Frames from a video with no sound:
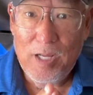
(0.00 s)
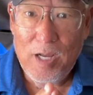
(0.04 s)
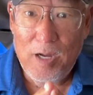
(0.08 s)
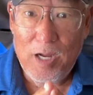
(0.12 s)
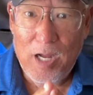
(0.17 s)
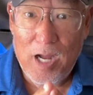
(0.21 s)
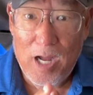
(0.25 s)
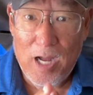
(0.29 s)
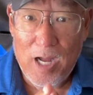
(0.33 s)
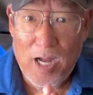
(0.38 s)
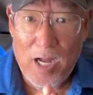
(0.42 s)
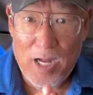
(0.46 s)

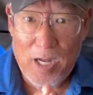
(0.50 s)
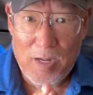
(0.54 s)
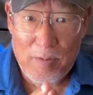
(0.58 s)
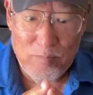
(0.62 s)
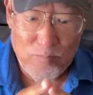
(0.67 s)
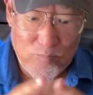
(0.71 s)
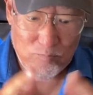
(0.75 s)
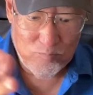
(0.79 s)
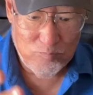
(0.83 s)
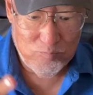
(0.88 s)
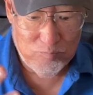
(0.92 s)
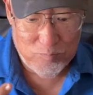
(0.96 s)

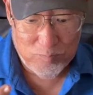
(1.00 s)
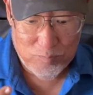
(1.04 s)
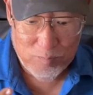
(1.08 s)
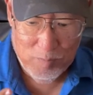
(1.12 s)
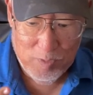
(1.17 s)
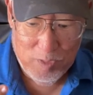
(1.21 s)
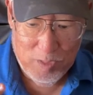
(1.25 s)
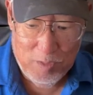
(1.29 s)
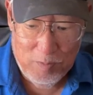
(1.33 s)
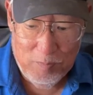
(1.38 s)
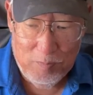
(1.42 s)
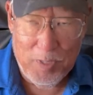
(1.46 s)

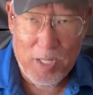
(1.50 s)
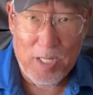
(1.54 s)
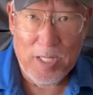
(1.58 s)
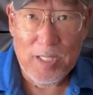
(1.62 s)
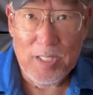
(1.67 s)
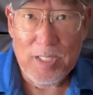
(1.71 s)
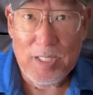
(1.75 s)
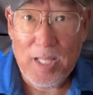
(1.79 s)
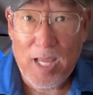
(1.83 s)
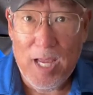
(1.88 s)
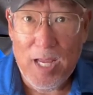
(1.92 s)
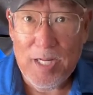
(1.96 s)

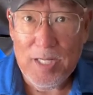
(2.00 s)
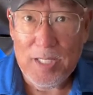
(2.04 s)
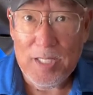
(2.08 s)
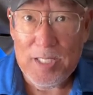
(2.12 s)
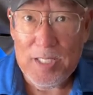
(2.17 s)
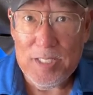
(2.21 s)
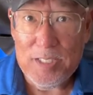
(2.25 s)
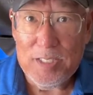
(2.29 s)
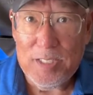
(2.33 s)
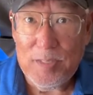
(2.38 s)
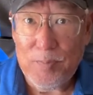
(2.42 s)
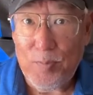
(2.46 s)
But that
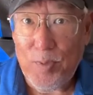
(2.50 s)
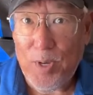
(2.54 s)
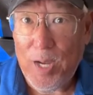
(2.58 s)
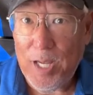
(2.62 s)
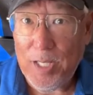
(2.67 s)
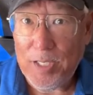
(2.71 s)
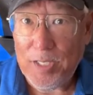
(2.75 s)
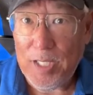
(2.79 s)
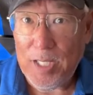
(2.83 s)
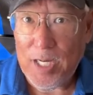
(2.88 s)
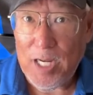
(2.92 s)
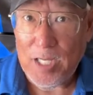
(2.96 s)
is the
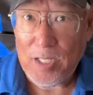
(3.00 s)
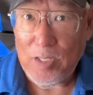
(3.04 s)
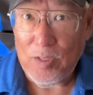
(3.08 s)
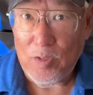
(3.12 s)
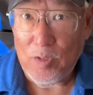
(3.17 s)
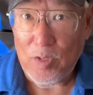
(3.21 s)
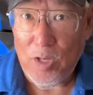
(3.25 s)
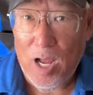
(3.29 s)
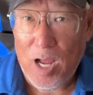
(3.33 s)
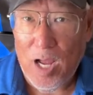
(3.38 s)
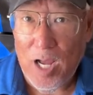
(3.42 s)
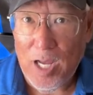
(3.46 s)
brand that
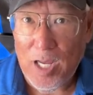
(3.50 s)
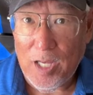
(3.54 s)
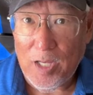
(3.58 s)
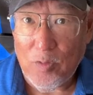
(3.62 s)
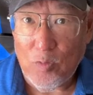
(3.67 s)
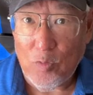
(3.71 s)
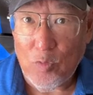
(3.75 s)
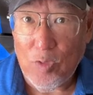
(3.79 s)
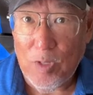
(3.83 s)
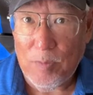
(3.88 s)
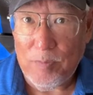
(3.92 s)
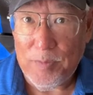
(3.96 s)
I
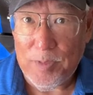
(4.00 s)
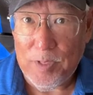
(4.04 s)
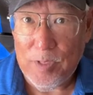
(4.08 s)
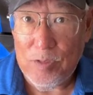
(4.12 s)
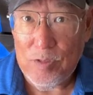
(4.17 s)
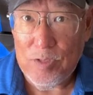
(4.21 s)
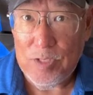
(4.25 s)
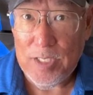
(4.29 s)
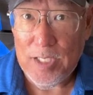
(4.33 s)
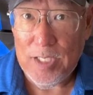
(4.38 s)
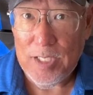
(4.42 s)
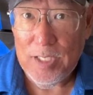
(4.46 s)
grew up
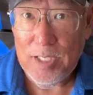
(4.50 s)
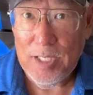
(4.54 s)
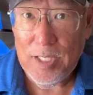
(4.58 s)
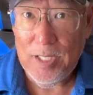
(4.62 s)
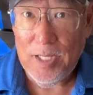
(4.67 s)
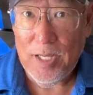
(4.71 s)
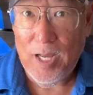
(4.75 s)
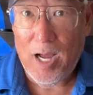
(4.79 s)
using.